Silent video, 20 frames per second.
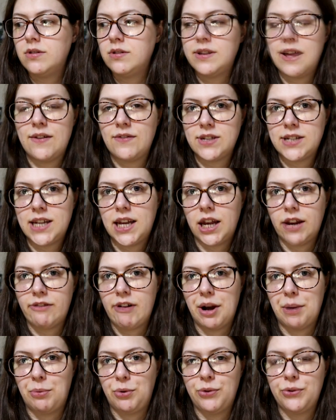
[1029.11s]
never seeing
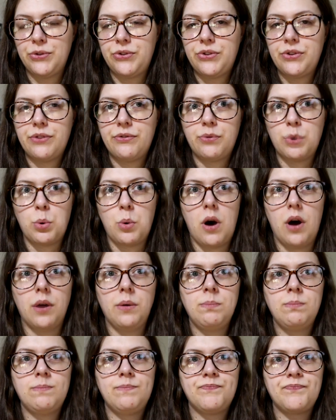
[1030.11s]
your animals for
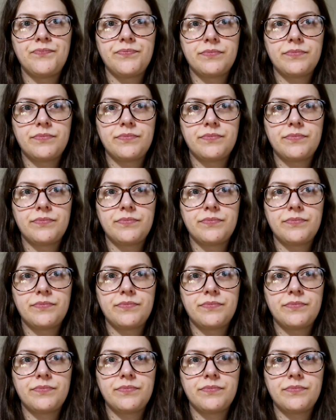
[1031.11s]
one